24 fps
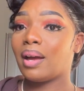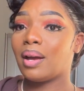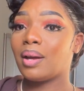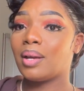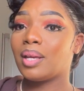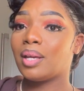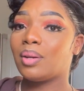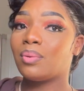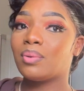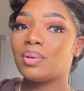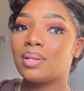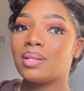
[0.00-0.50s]

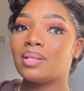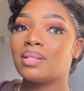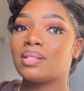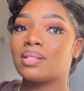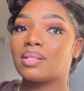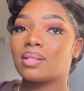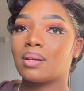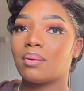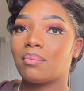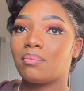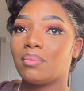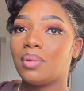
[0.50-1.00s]
it
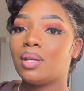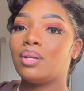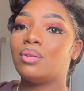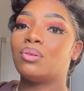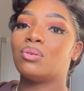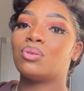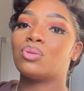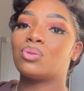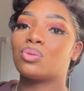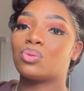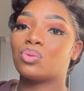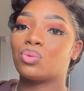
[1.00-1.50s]
was me,
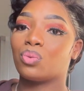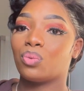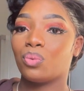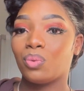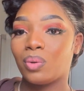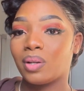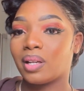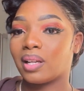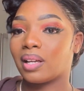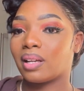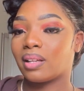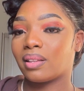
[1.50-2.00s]
no
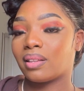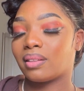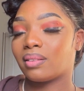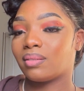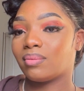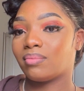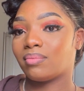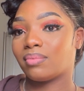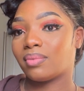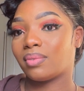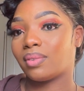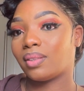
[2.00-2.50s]
Stula,
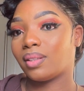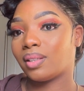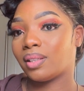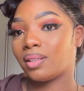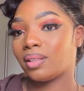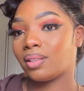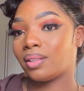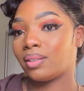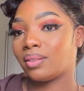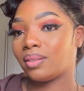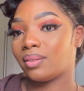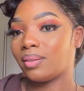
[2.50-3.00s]

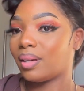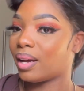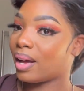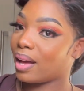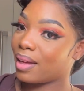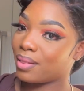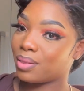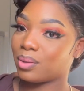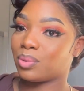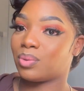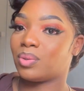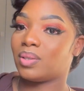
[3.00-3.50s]
the
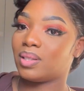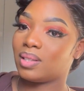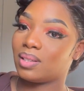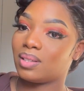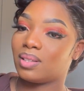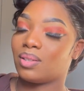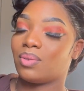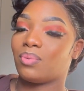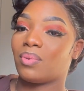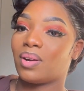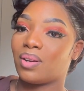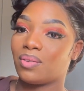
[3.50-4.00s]
other twin,
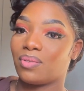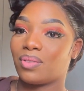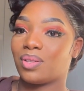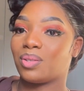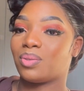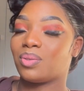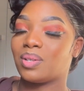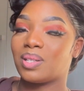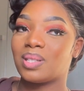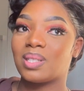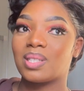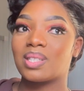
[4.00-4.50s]
one of the
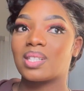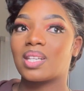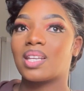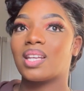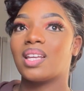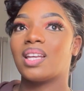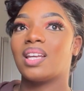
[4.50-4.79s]
twins.